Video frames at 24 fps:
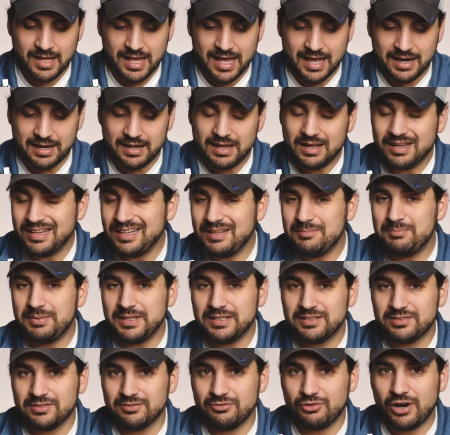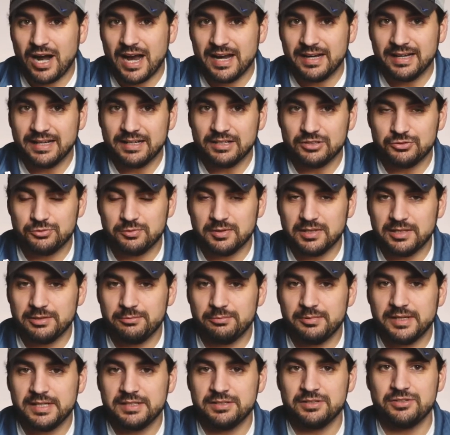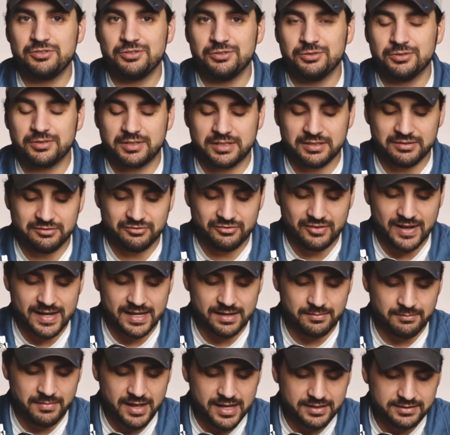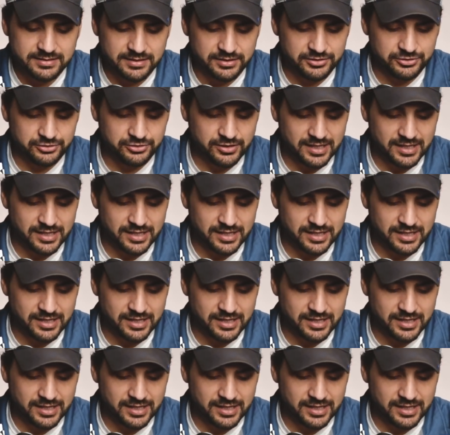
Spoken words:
And any piece of writing is really written to convey a message.